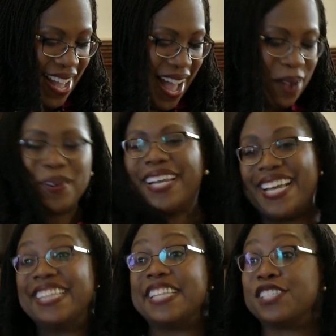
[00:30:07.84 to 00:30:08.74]
I want to
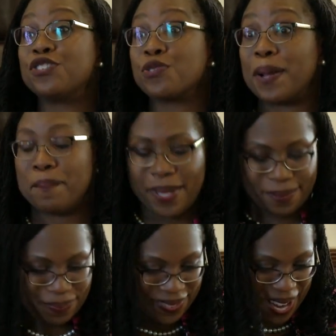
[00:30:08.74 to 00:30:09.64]
end this trip
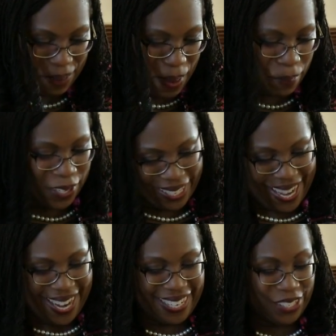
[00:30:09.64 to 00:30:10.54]
down memory
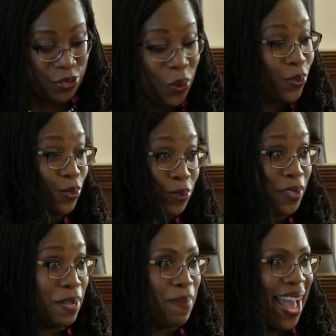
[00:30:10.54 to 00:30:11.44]
lane, as told through
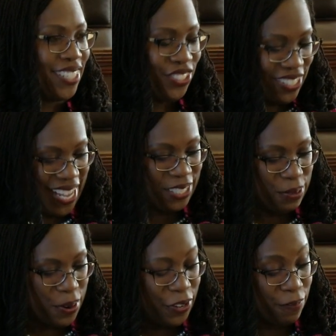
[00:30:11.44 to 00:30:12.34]
the imagined
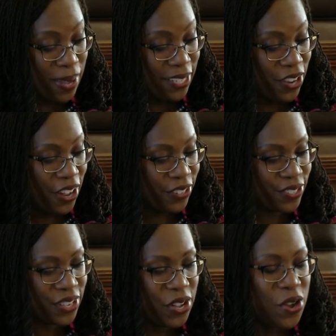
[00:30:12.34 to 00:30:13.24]
testimony of my
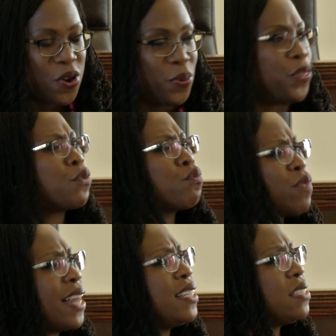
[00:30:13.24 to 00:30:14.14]
daughters, with a
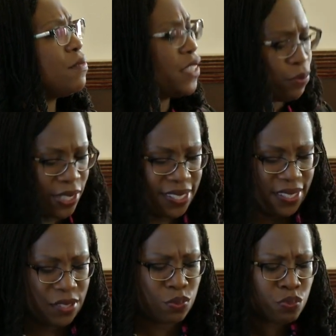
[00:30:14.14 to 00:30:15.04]
relatively
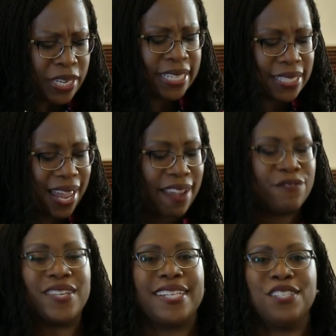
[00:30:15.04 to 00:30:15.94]
recent
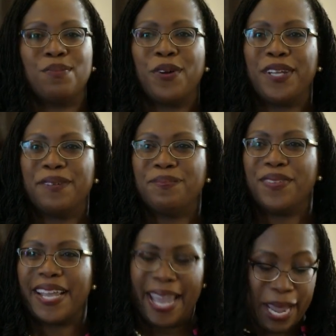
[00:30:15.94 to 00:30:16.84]
real-life testimony
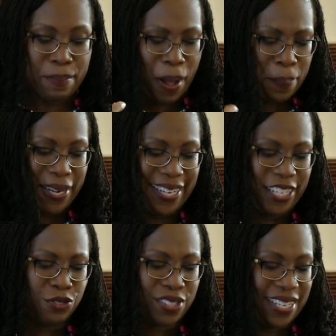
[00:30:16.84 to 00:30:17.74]
that came up in an
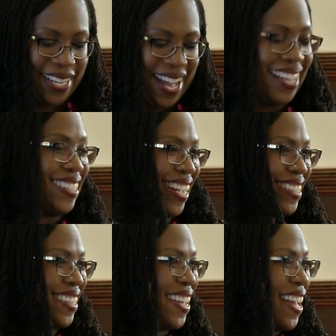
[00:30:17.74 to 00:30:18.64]
interesting
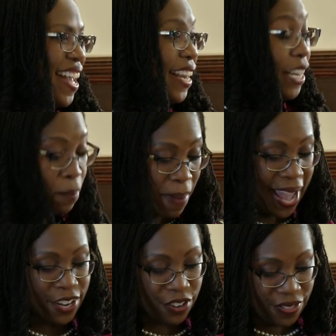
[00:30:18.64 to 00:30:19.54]
context and in a
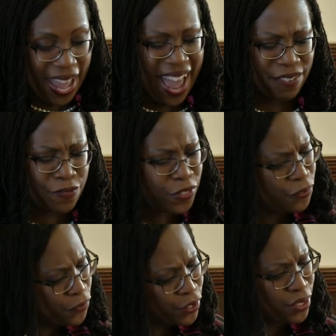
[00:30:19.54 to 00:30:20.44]
manner that, for the
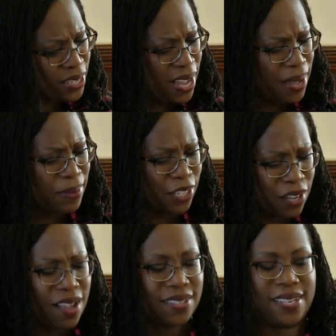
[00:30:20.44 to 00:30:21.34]
first time in a
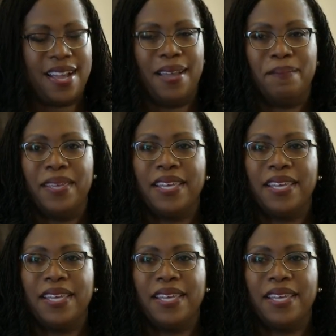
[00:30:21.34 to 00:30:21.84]
long time,